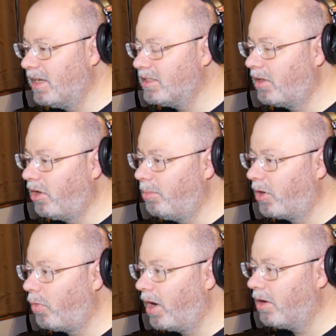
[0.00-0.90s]
It is a little bit
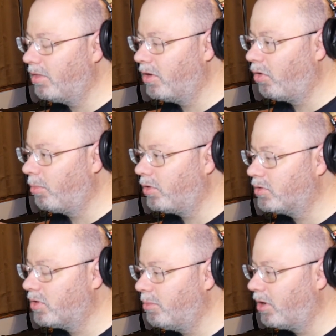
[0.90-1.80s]
quieter than a normal
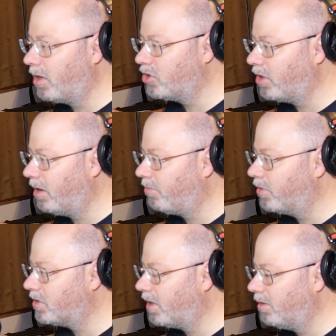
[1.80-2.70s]
trimmer. I'll shut up for
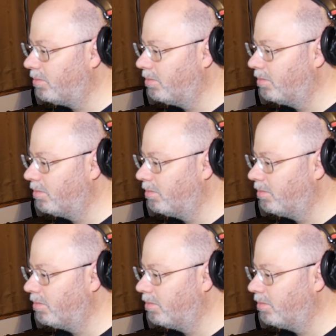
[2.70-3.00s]
a second.